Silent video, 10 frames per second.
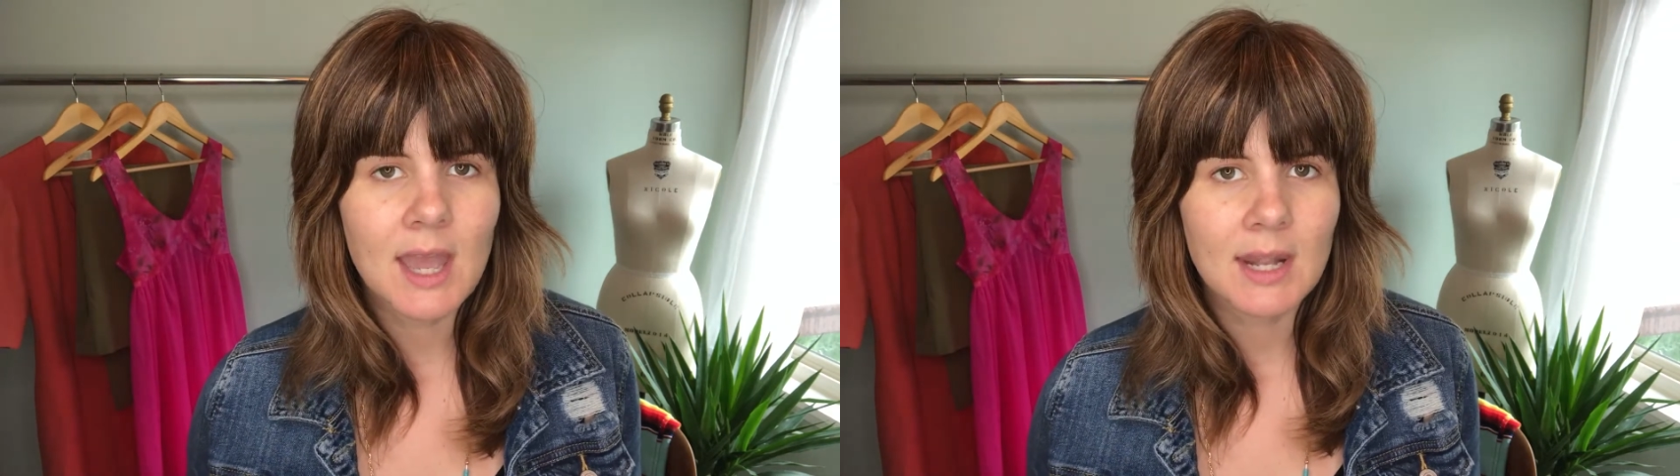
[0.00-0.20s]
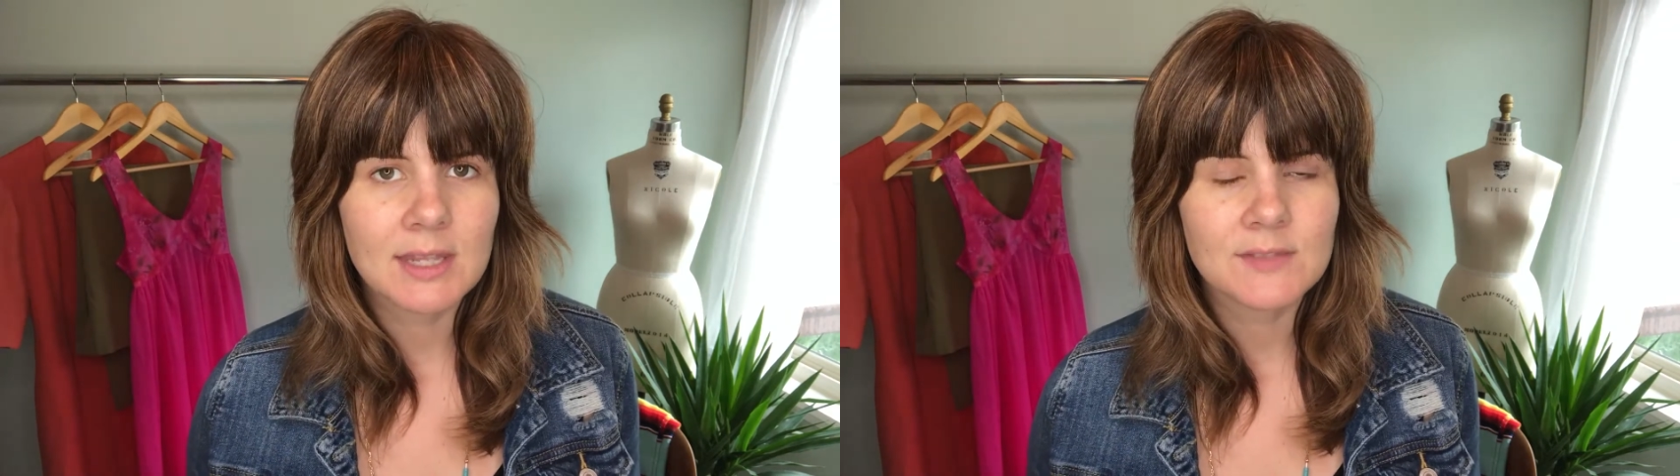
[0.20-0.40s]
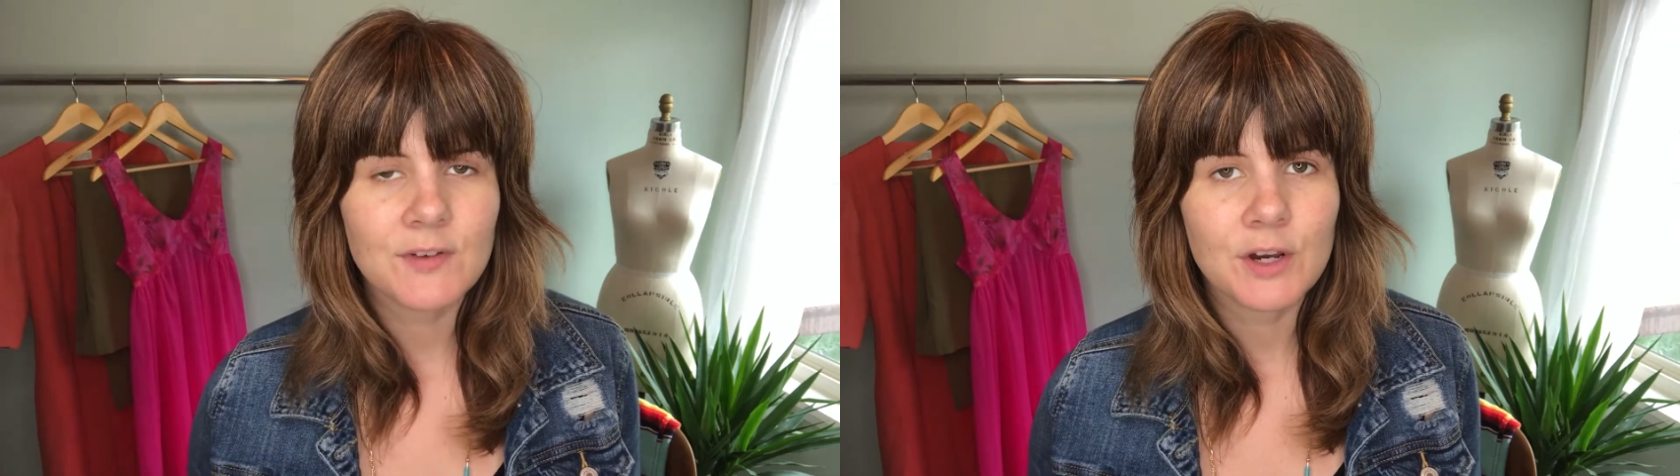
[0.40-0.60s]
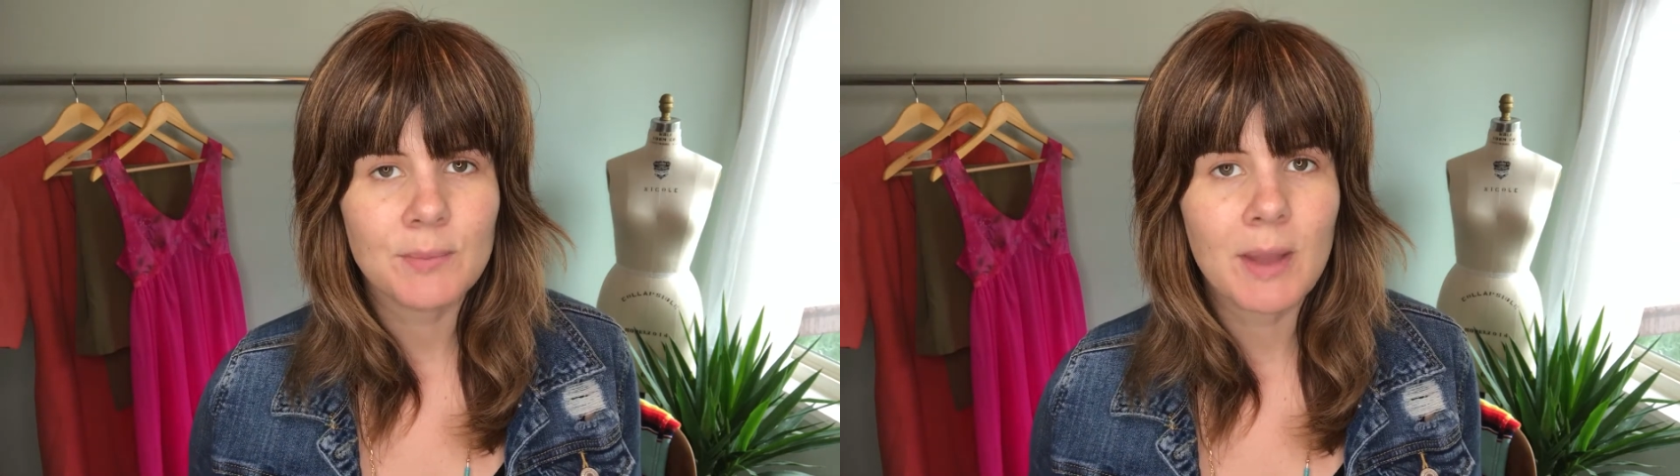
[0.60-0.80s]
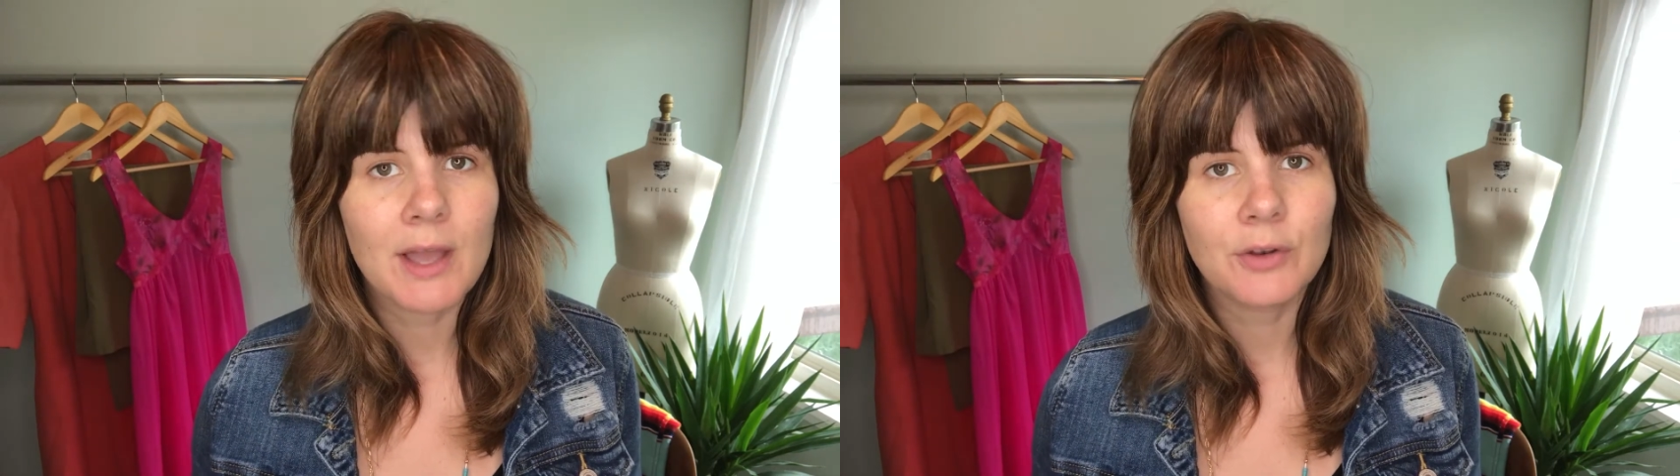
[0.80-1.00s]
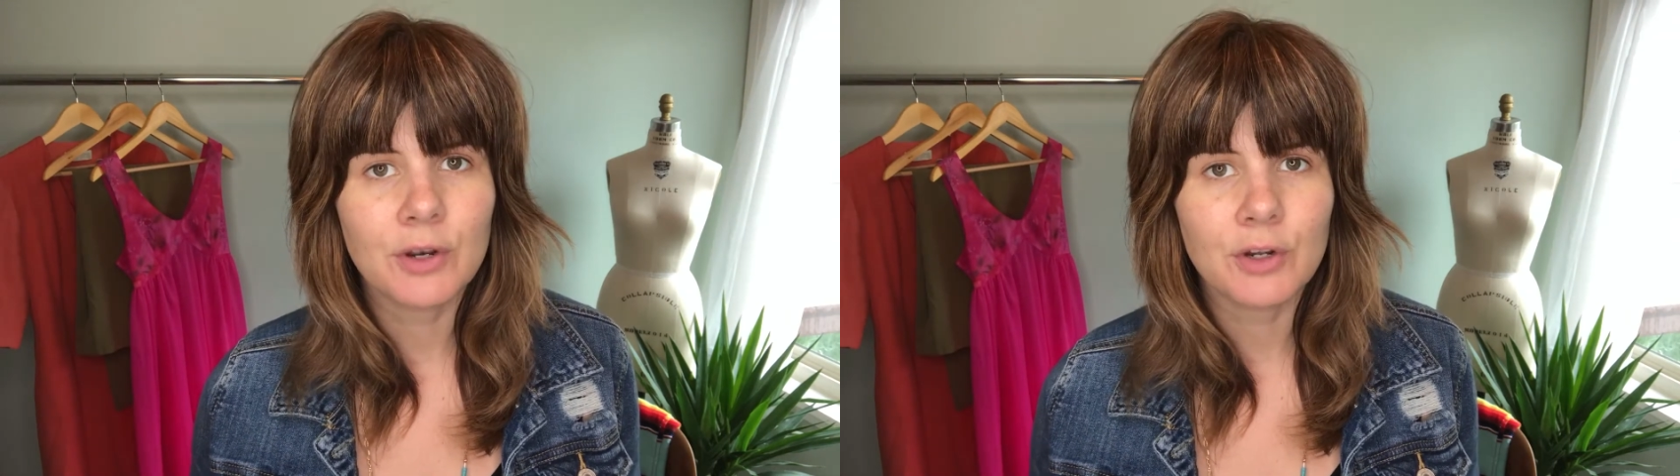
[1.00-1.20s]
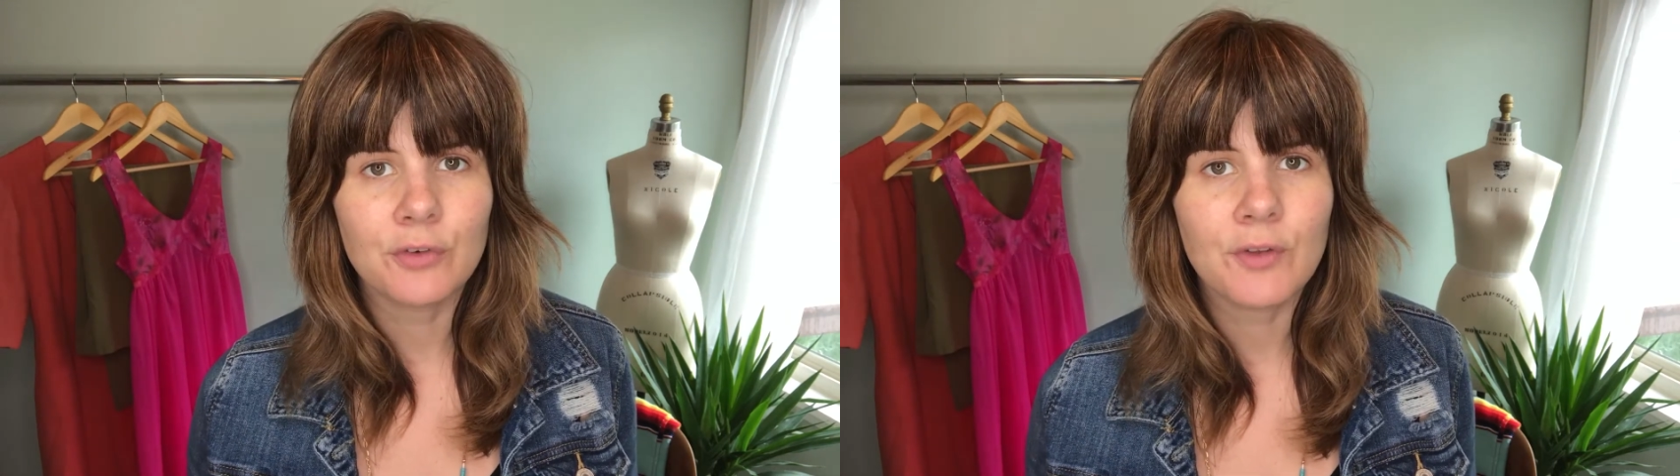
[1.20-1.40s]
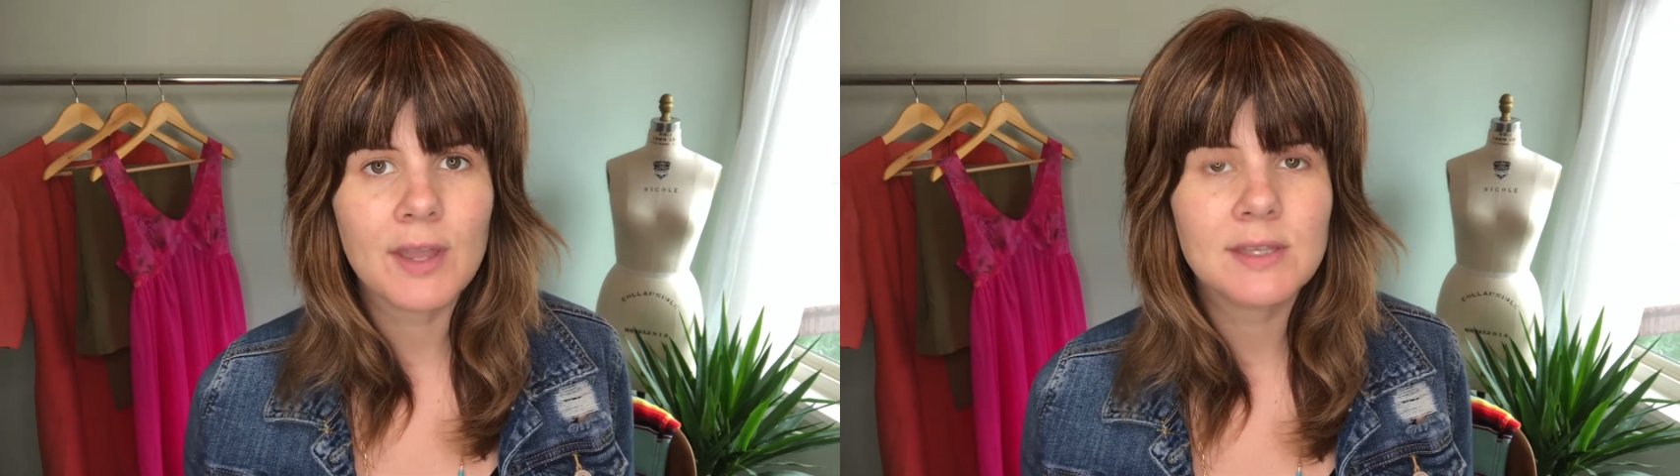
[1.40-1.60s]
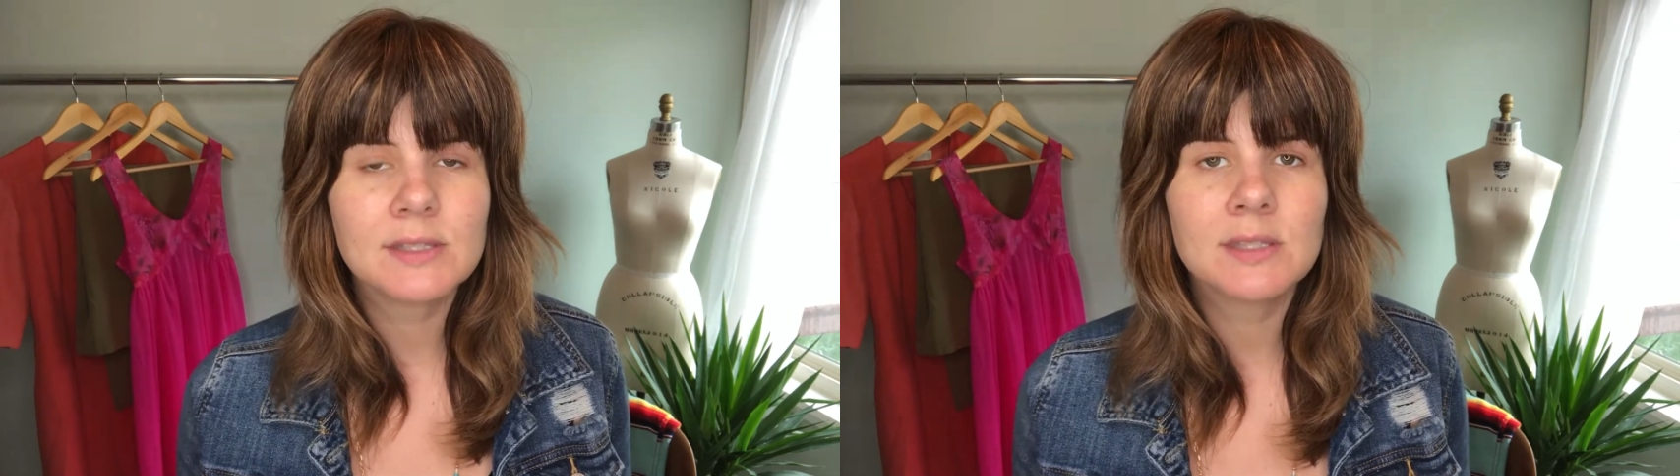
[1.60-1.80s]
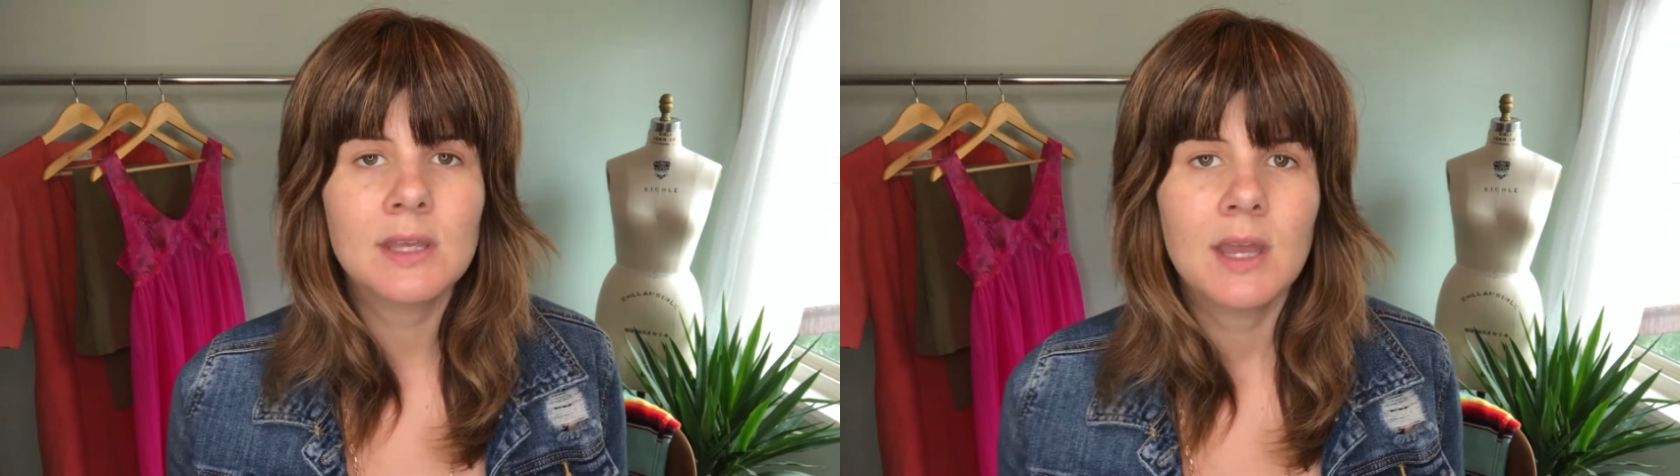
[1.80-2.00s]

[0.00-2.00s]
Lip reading: and it's very mild on your face.